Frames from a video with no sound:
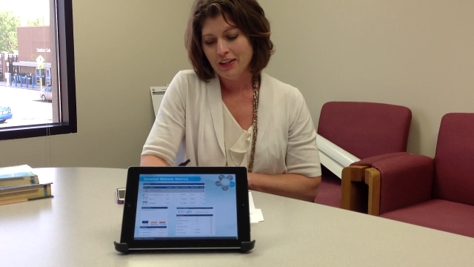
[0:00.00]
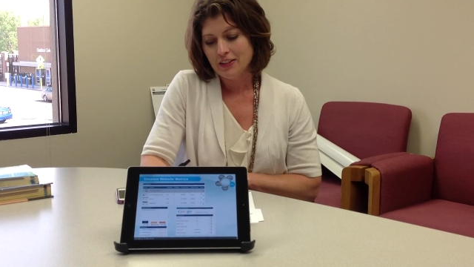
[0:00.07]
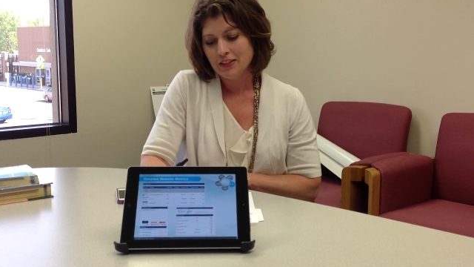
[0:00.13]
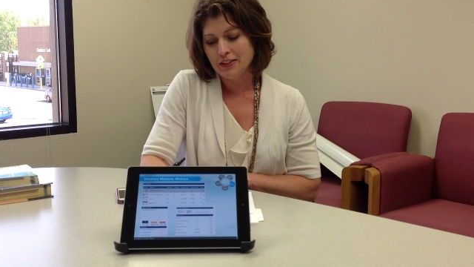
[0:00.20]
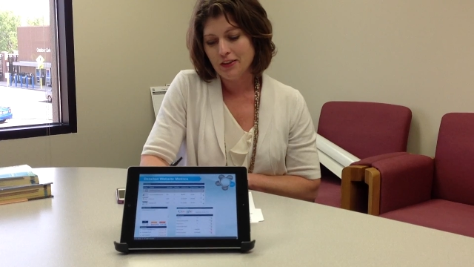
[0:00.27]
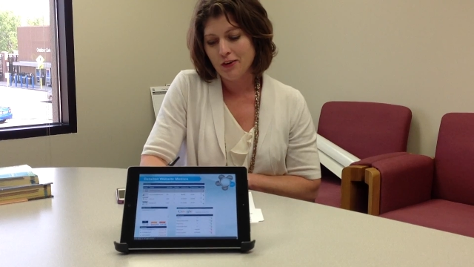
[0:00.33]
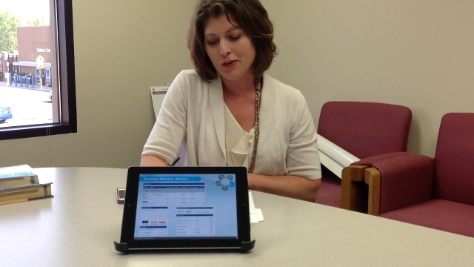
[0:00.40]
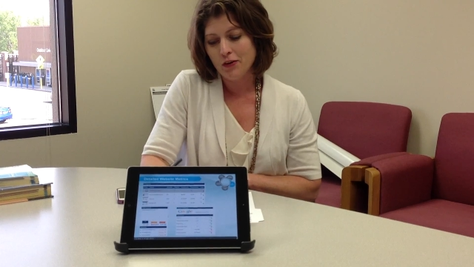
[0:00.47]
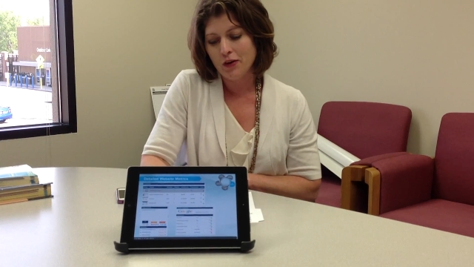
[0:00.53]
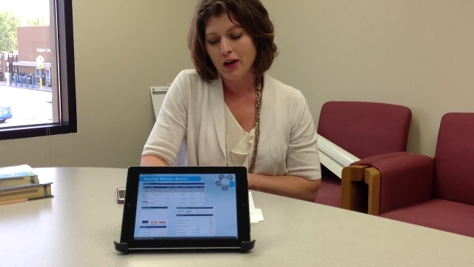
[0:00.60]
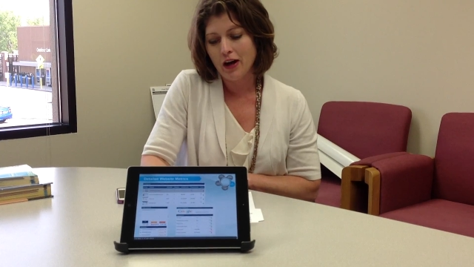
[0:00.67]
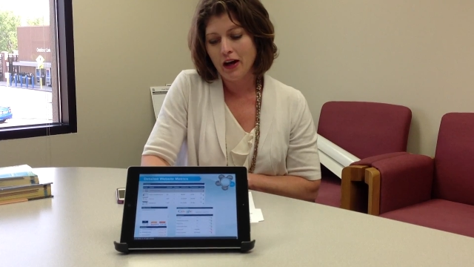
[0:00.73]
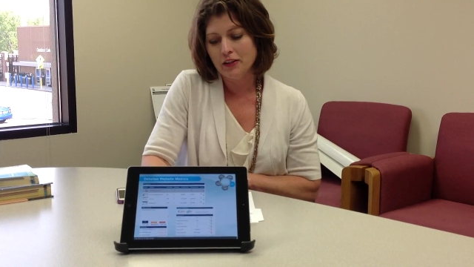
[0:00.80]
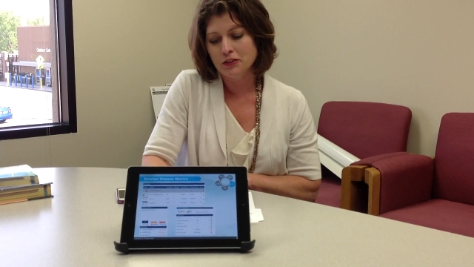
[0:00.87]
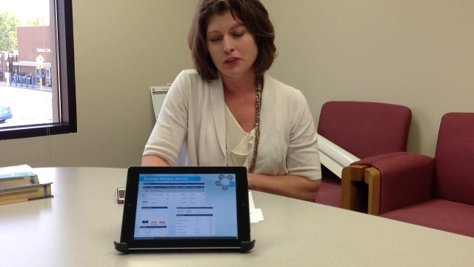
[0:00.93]
So
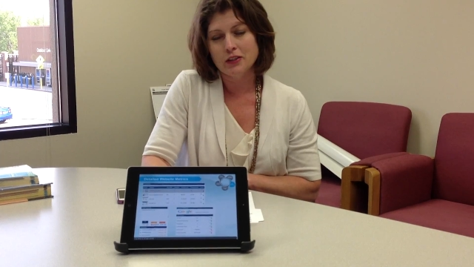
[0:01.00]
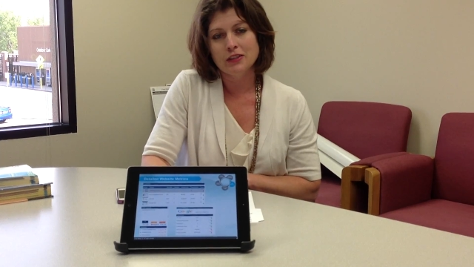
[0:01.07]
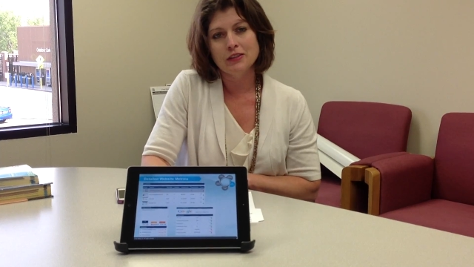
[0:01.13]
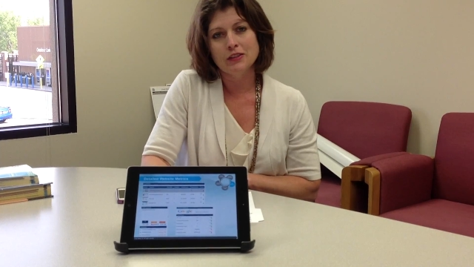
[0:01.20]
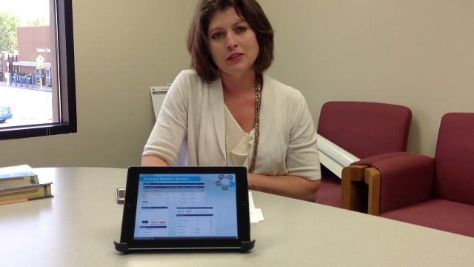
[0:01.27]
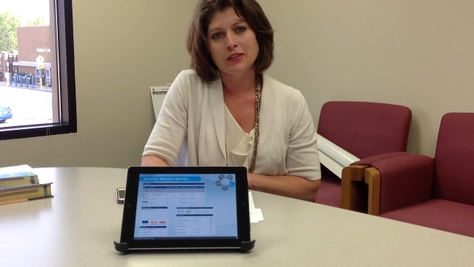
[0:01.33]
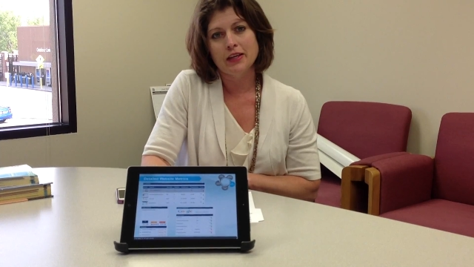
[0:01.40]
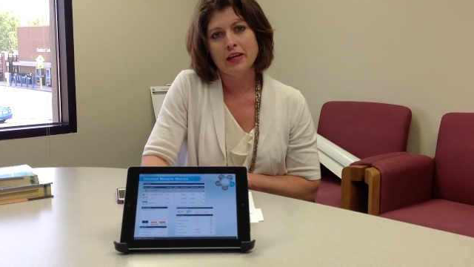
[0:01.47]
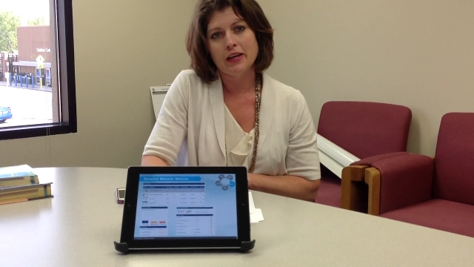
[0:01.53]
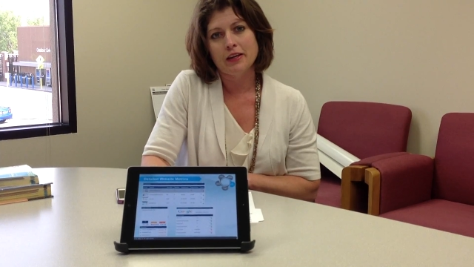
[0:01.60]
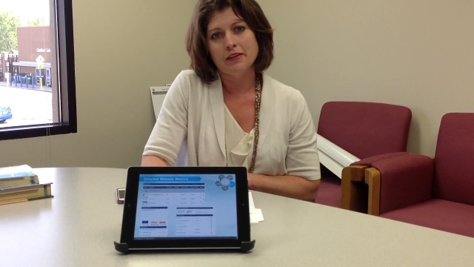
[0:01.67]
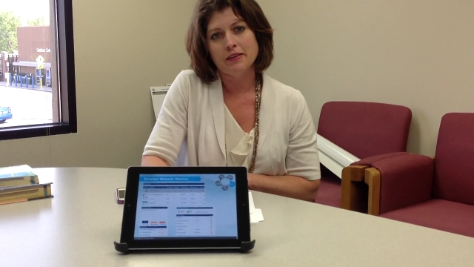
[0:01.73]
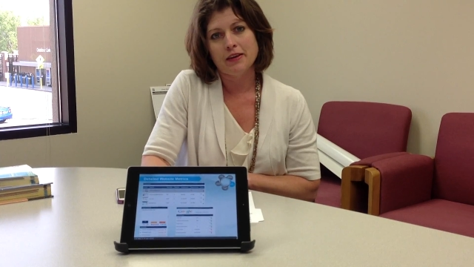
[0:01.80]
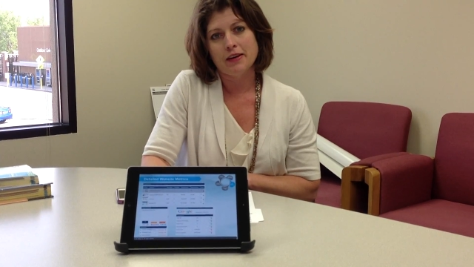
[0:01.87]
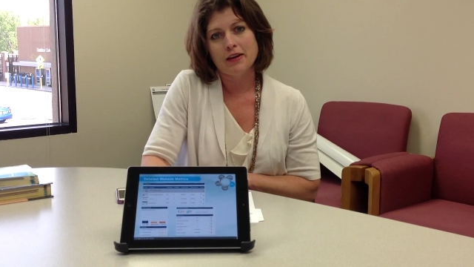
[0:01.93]
I took a look
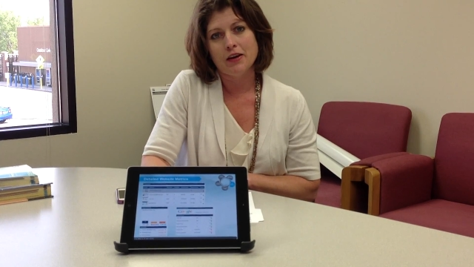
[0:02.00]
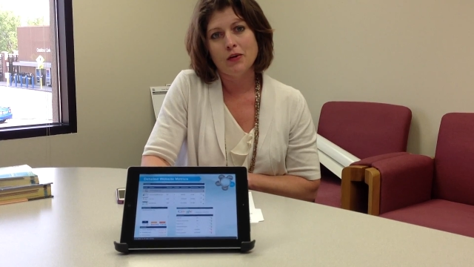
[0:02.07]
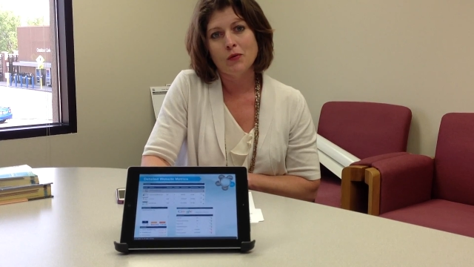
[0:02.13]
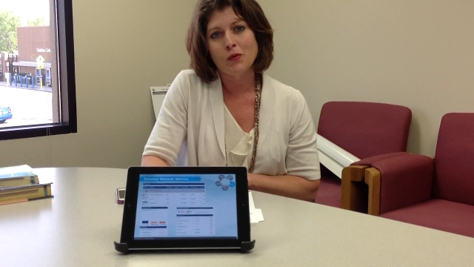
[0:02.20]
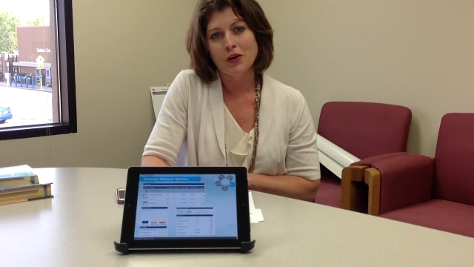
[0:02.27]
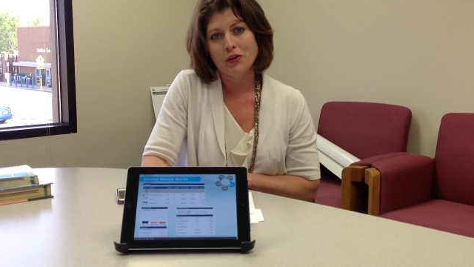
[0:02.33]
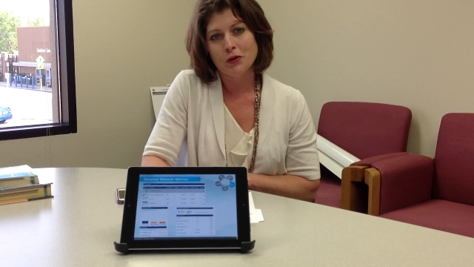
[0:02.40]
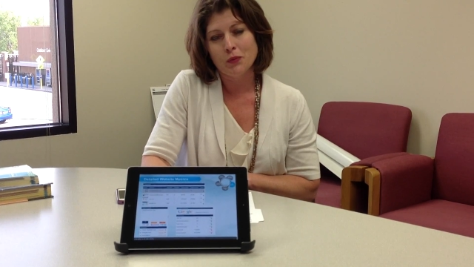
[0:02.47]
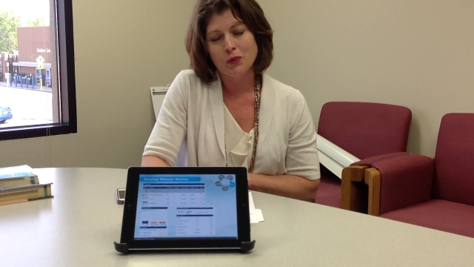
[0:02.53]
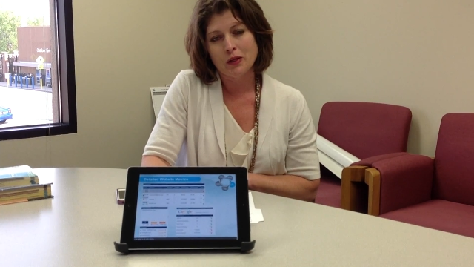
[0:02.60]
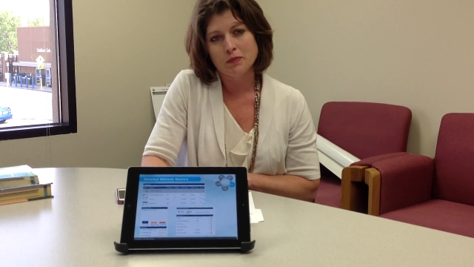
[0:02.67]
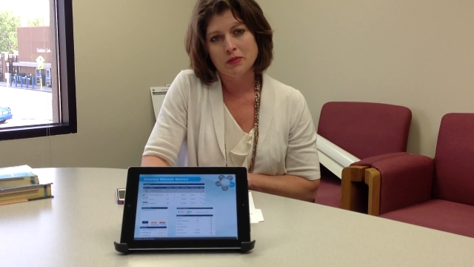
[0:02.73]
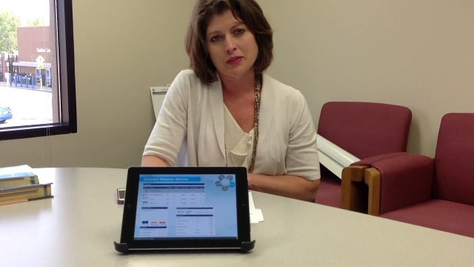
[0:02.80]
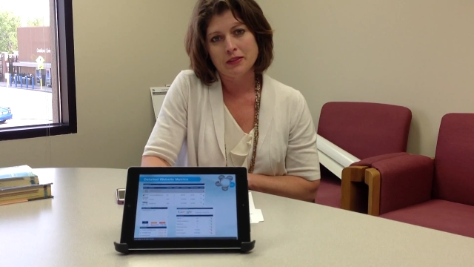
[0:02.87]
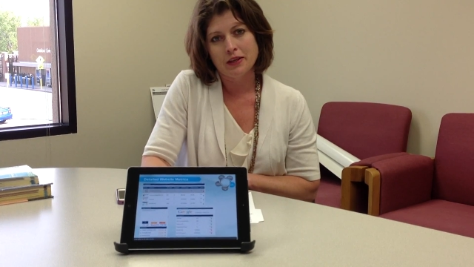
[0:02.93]
at what your
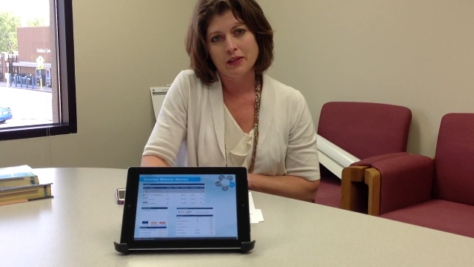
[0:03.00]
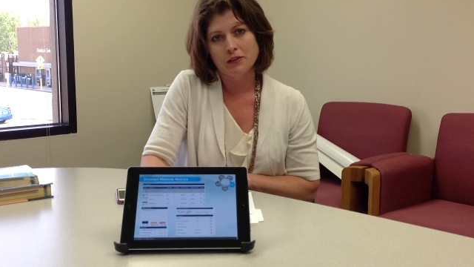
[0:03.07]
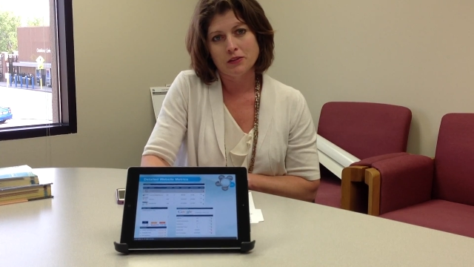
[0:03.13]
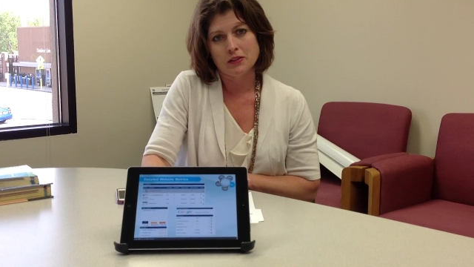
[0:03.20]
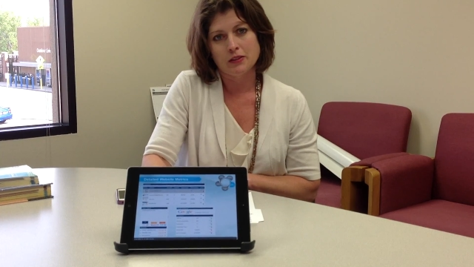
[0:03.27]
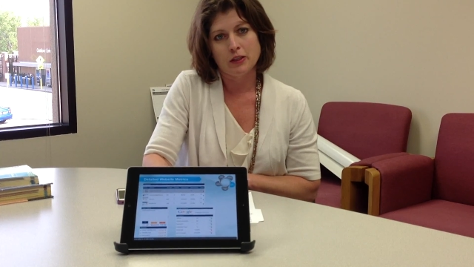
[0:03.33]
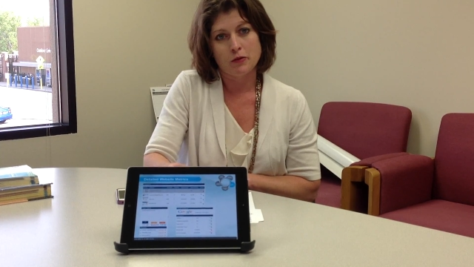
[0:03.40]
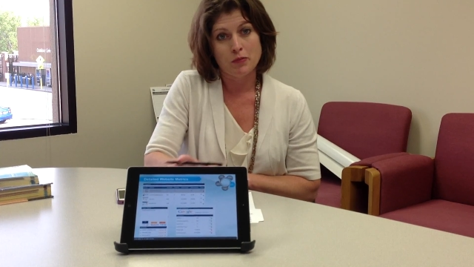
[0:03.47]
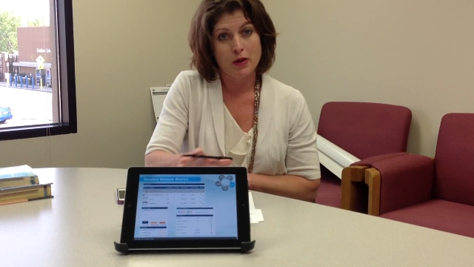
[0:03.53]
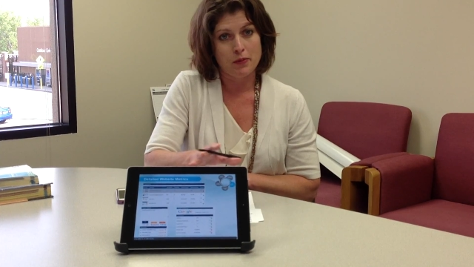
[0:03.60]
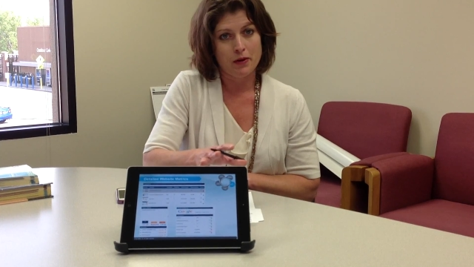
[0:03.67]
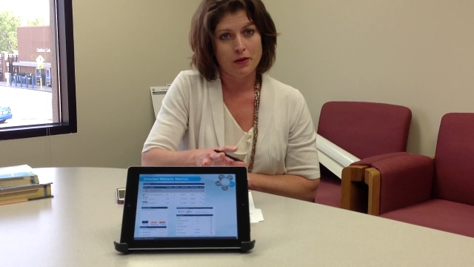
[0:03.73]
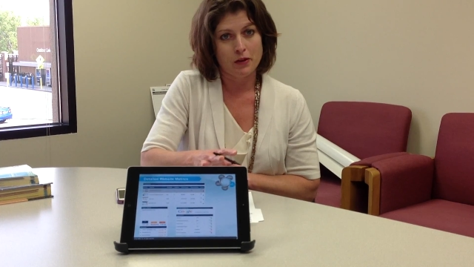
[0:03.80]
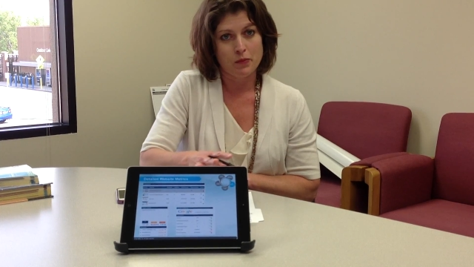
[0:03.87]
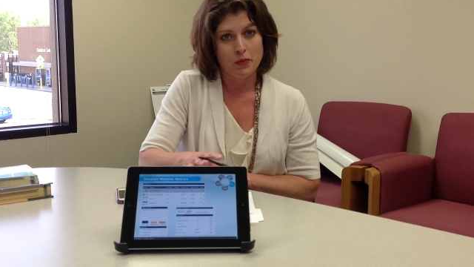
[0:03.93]
website looks like
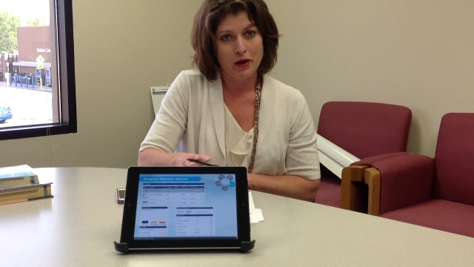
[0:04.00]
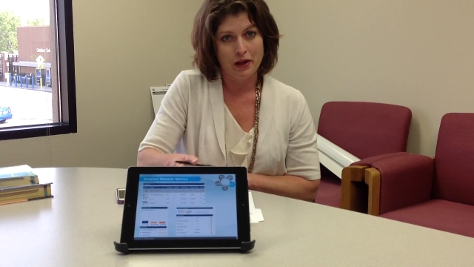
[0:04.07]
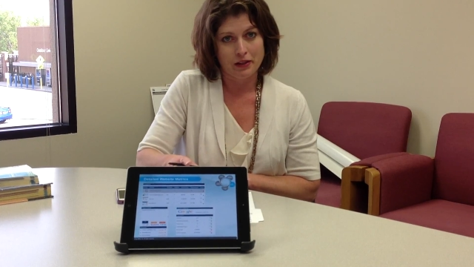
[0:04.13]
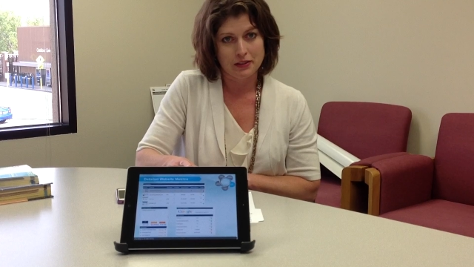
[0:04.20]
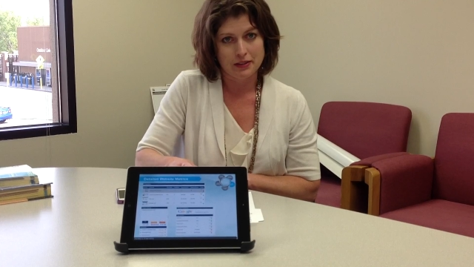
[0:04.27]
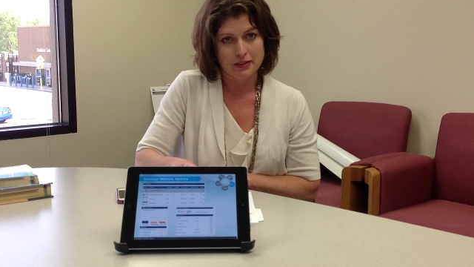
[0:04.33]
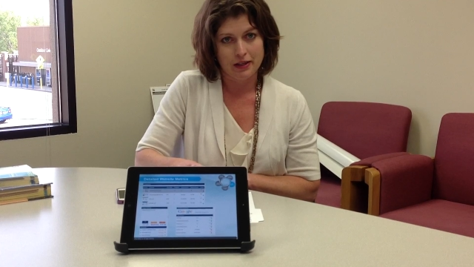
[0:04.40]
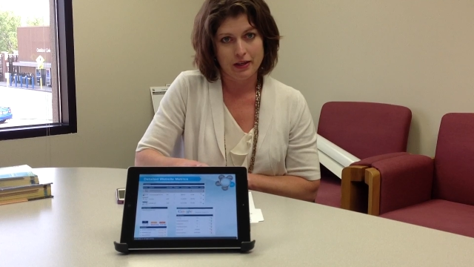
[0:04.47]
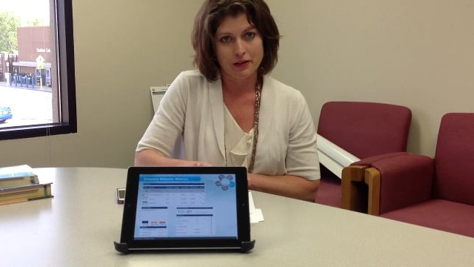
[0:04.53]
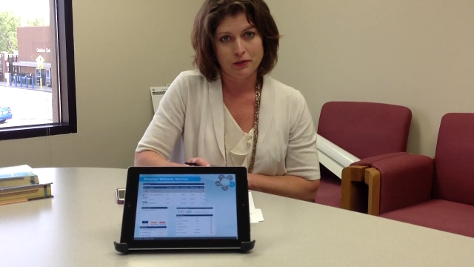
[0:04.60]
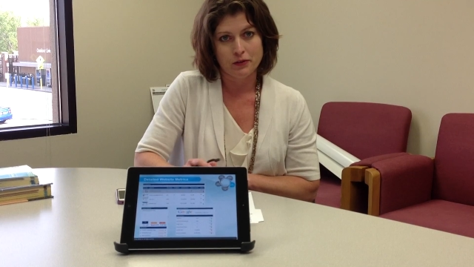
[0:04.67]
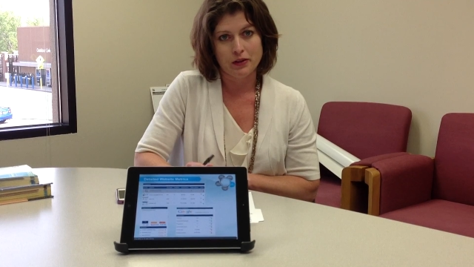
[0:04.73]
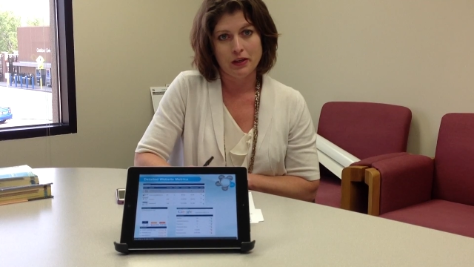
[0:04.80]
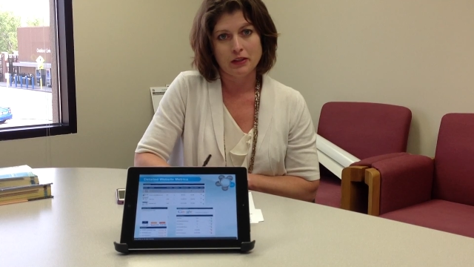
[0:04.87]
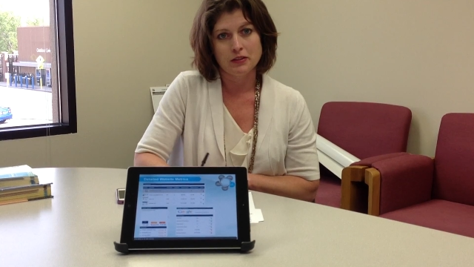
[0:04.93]
maybe on the back side,
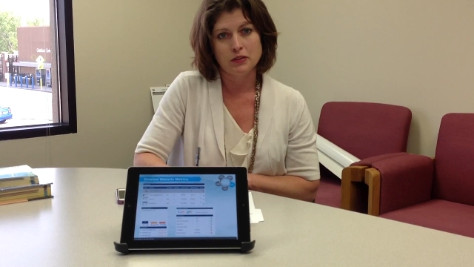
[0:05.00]
okay?